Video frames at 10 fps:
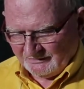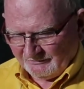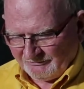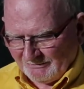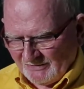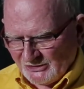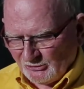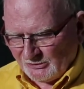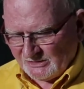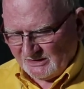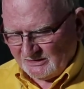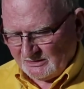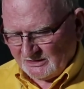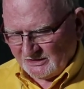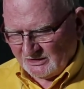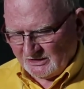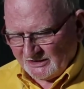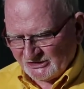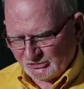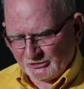From then on,
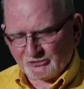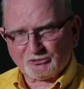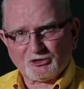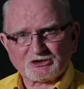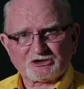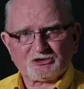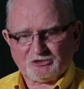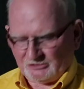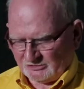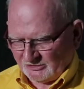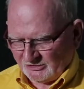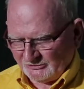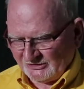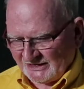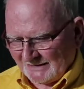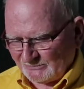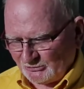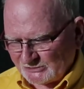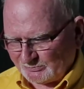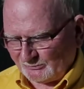I joined Ros on the Camden
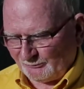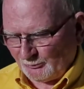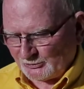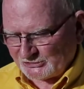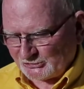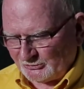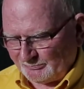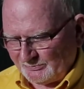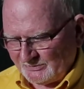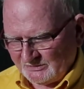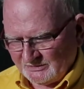Hospital Focus Group.